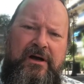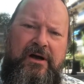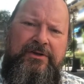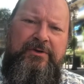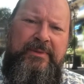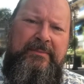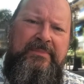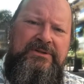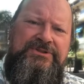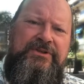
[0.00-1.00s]
other
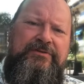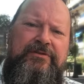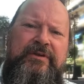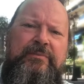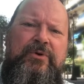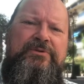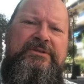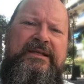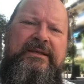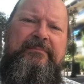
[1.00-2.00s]
members of the remote
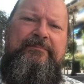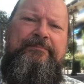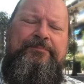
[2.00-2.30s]
team